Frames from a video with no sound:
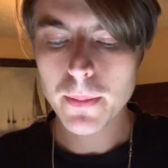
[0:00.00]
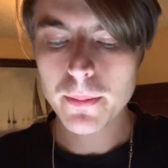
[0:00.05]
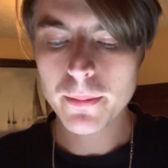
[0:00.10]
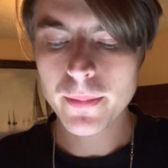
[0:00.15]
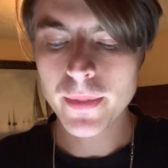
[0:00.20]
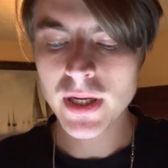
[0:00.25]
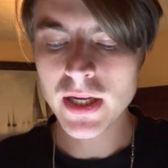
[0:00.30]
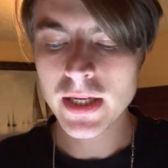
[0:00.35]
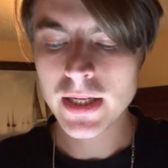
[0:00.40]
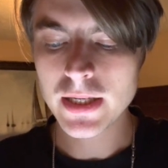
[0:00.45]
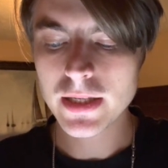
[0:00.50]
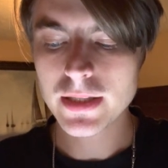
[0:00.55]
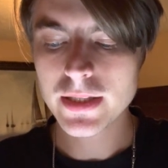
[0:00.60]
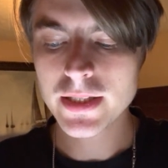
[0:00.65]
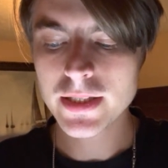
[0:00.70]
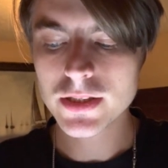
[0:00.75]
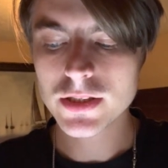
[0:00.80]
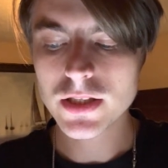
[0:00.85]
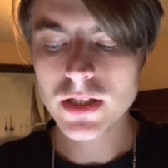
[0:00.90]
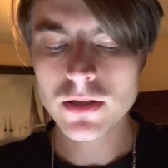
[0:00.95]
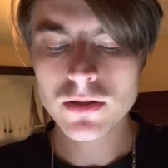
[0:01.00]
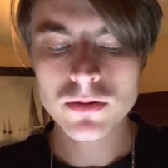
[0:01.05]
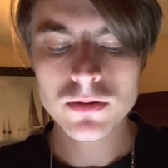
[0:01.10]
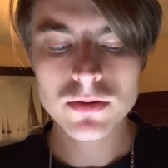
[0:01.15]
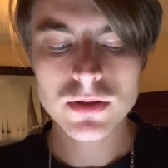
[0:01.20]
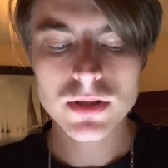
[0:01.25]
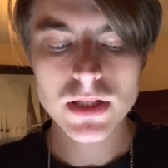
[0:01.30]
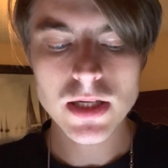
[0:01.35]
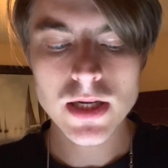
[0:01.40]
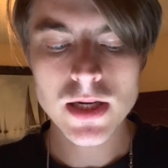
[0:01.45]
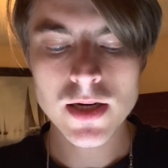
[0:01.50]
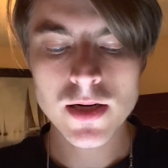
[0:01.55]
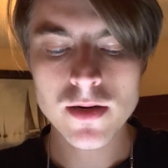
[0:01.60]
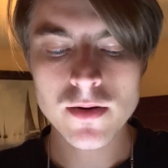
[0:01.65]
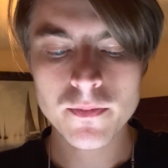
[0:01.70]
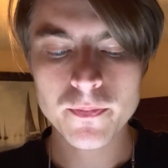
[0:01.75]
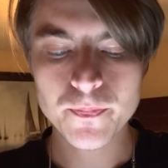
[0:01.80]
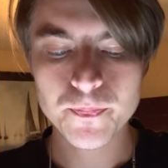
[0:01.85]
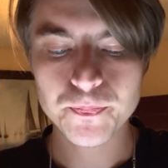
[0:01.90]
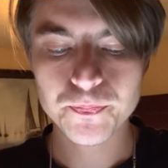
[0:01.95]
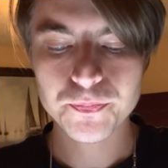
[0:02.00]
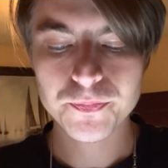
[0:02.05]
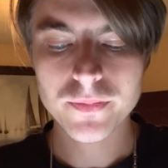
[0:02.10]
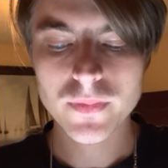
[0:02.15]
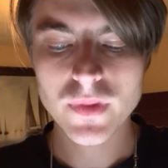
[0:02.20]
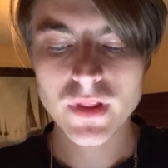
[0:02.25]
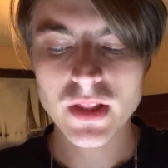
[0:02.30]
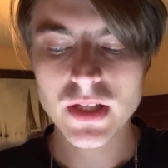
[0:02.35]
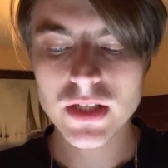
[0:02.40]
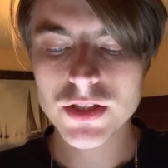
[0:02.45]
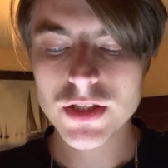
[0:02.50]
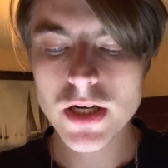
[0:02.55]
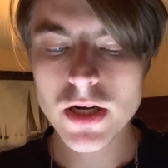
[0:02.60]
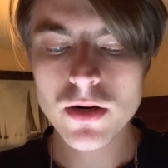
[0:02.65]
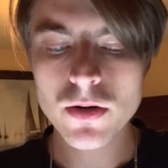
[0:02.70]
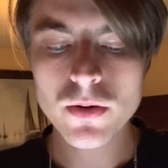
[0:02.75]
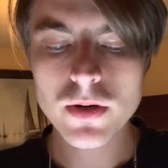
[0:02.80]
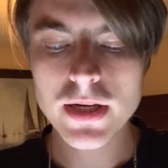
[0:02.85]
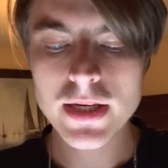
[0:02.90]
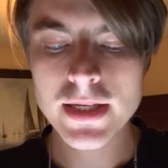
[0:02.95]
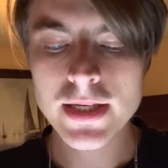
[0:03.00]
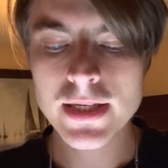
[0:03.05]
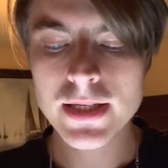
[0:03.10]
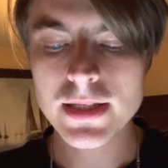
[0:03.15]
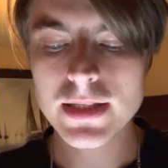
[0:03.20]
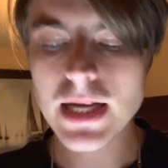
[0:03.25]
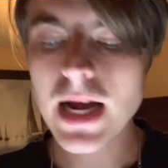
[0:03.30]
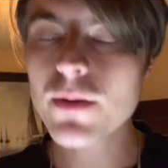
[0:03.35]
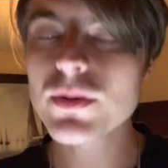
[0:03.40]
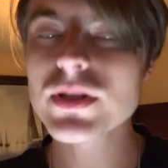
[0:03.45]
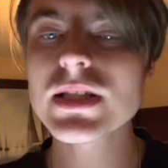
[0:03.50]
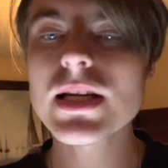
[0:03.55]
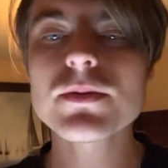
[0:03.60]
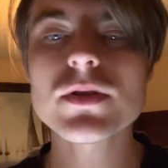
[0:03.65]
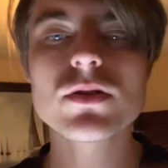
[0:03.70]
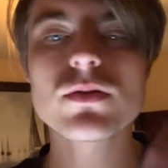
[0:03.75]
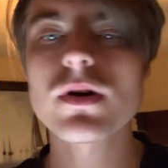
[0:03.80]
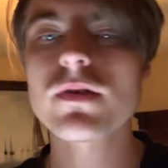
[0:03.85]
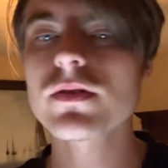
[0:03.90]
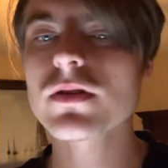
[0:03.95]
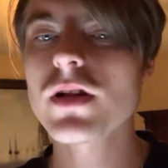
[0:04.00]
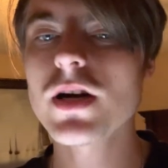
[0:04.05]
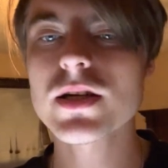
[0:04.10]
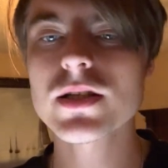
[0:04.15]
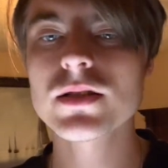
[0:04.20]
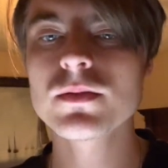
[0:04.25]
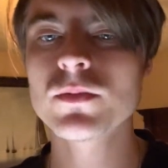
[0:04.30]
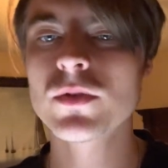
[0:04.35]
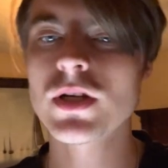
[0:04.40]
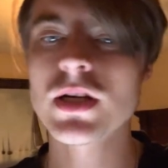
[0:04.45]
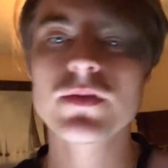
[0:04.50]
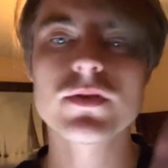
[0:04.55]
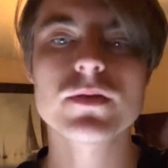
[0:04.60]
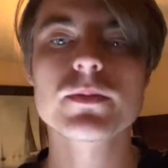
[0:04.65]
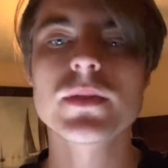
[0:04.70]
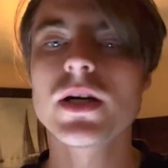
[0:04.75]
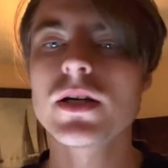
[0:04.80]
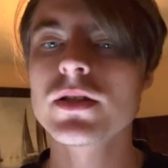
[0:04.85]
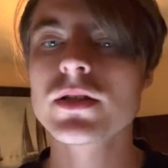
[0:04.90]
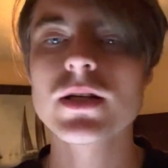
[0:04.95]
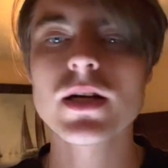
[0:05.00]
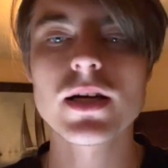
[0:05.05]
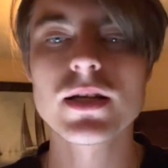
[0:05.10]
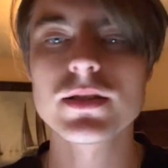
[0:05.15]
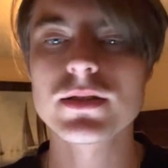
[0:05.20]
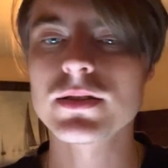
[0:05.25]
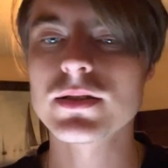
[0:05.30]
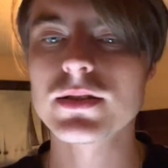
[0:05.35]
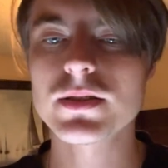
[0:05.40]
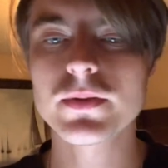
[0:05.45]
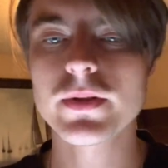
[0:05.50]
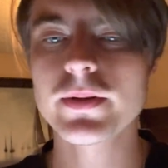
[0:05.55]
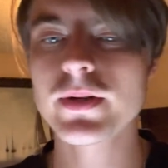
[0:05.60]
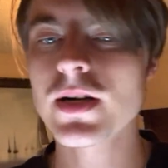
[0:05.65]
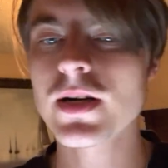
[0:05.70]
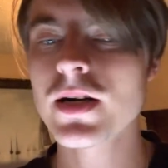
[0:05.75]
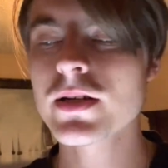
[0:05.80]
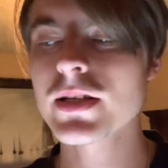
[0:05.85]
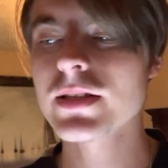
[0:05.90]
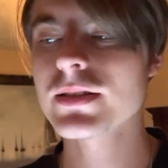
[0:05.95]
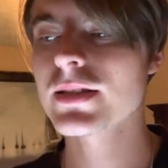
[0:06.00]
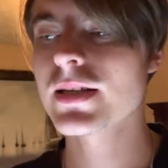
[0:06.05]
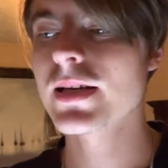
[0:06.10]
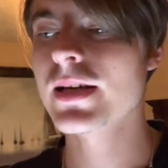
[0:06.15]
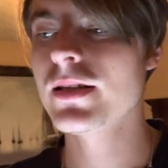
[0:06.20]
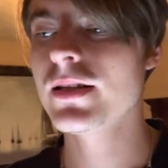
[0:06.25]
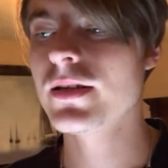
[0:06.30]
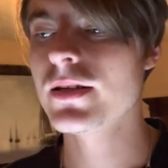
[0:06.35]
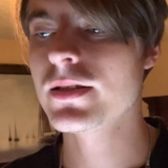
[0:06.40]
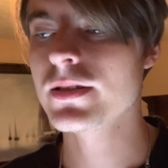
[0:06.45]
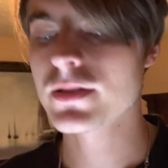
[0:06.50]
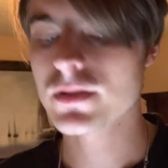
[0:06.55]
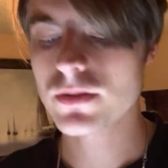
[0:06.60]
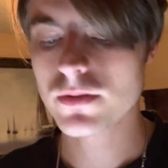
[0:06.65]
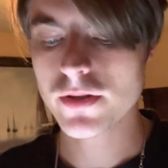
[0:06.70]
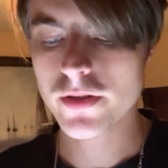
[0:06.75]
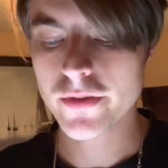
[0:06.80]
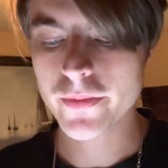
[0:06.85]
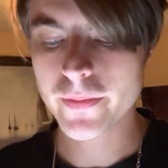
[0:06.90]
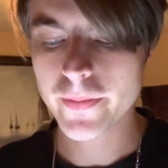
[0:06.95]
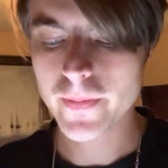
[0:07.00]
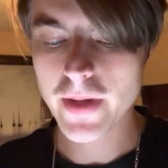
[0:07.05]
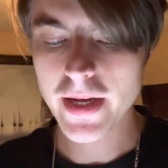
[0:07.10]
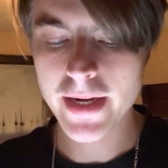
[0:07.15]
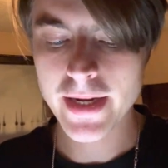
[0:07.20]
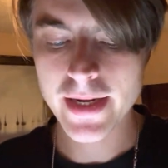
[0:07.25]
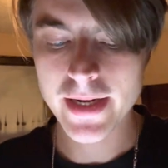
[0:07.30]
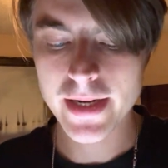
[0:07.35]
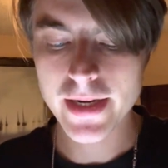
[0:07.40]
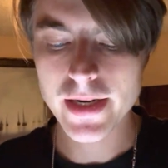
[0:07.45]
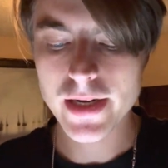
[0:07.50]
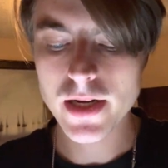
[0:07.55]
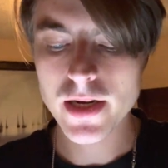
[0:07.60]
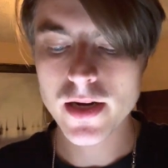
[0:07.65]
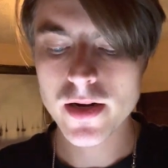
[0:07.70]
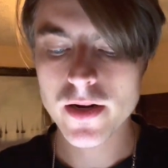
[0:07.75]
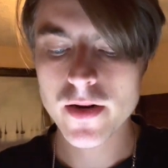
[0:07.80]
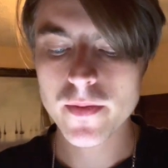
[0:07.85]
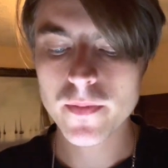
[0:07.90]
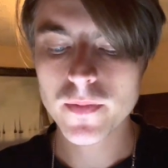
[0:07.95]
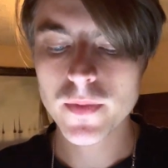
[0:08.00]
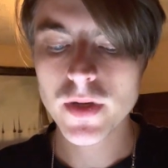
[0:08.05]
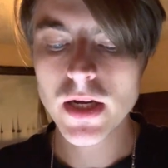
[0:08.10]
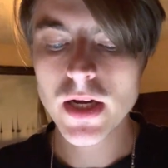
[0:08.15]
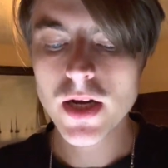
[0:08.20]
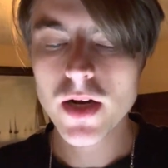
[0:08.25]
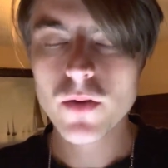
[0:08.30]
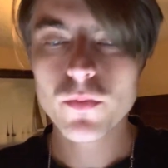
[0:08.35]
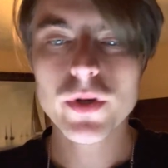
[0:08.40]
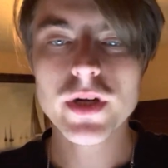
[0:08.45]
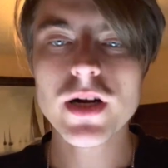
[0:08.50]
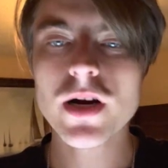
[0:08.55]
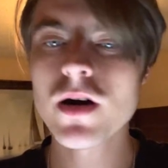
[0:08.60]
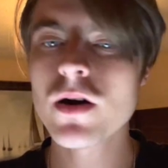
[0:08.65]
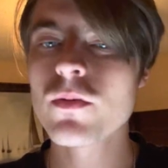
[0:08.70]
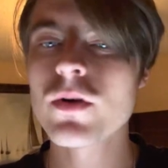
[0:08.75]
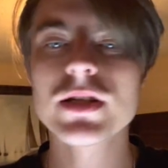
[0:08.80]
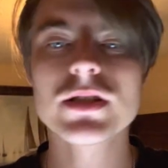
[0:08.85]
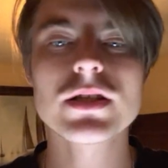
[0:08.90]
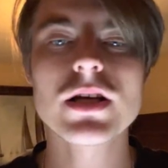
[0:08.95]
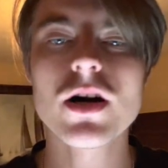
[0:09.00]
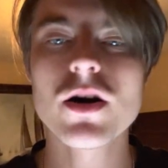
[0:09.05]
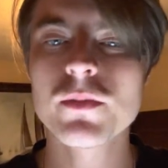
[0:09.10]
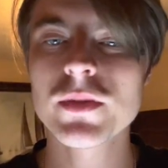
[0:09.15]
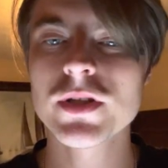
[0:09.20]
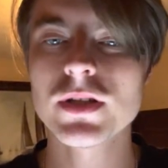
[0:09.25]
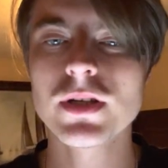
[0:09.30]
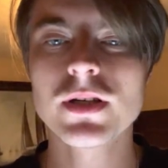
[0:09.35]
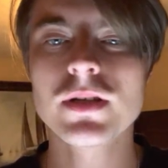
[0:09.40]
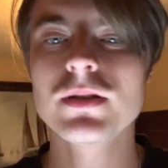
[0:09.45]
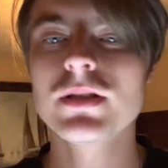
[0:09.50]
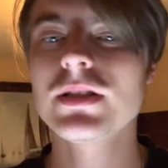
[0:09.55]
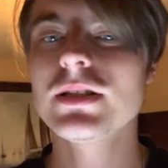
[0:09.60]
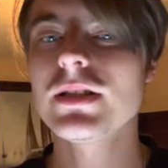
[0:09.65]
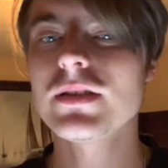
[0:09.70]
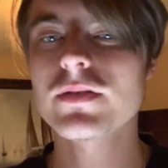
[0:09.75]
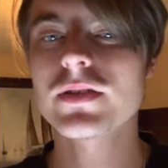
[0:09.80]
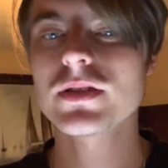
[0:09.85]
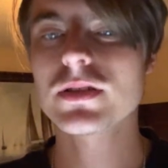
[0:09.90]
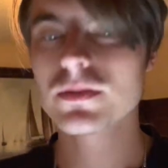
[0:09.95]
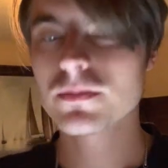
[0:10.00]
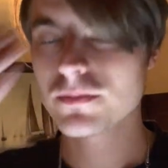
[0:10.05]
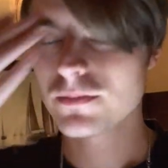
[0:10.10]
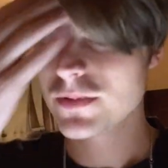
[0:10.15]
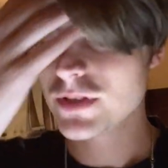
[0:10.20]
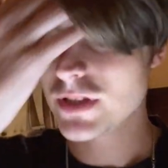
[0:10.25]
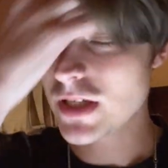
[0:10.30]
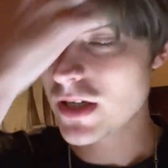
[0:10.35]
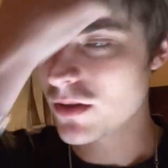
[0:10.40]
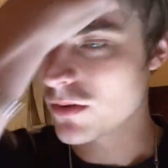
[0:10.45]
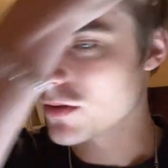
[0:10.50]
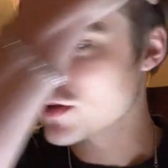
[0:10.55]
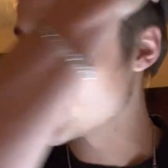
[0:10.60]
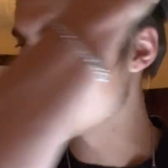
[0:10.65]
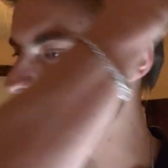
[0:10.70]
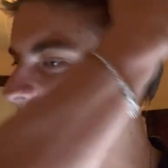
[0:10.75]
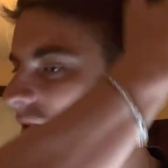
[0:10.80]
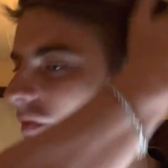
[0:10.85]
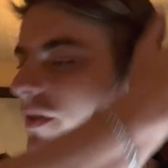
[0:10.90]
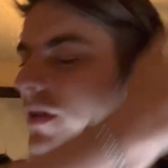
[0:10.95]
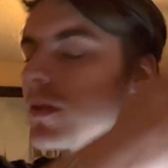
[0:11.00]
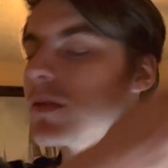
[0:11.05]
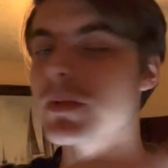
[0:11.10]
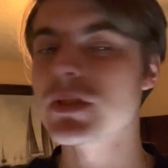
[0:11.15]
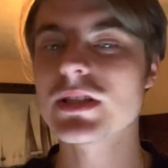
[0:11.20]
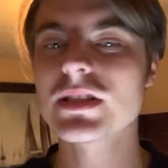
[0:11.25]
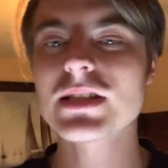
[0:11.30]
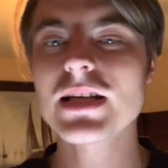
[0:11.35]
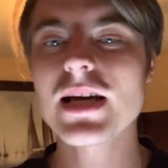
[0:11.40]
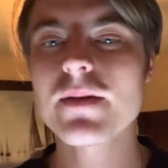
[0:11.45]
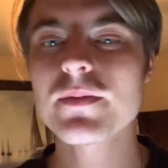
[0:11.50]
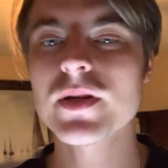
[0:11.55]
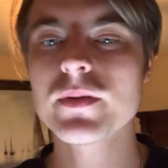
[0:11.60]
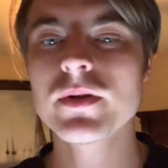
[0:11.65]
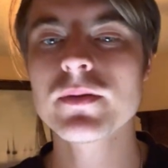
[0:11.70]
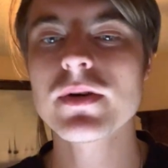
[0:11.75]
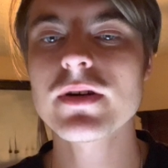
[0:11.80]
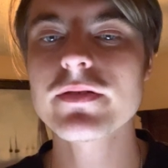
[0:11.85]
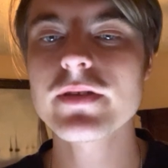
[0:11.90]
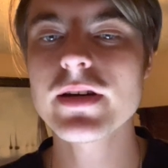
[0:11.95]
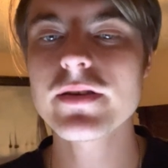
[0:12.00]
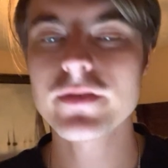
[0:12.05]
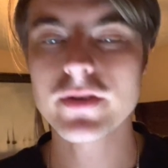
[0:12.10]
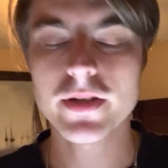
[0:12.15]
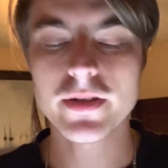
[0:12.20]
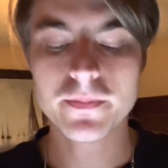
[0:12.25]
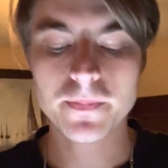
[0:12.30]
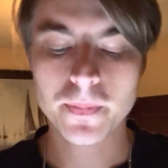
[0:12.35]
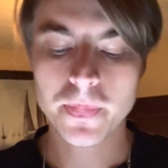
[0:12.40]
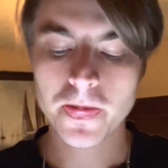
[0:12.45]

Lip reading: But it shows, the show is, I would stay up to 12 o'clock in the morning with my other cousins, and we would all get together in this room, and we'd all watch Home Alone and different, Christmas films, but this happened to be my favorite.